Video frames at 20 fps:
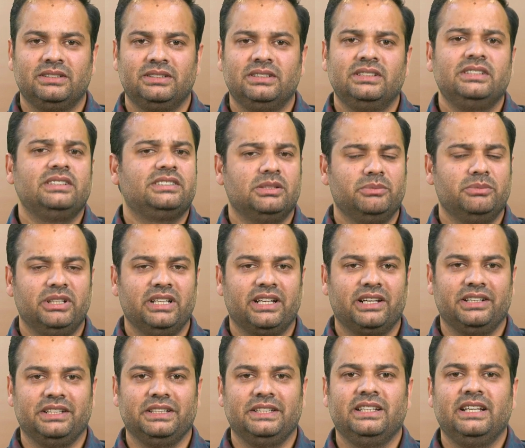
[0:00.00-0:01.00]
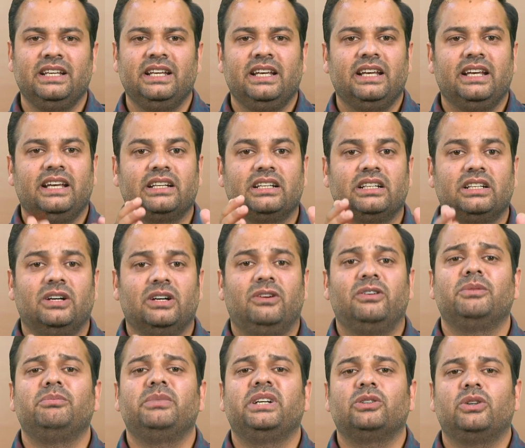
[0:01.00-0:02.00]
Similarly, a
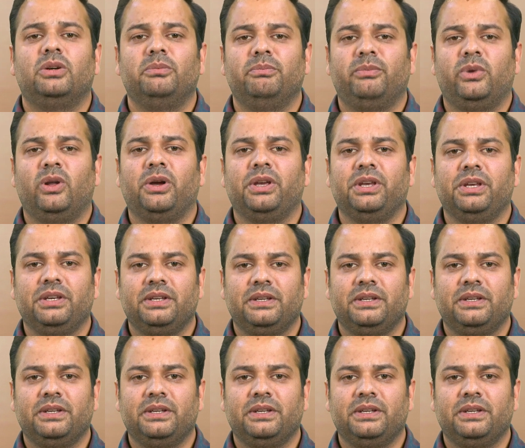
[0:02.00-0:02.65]
government employee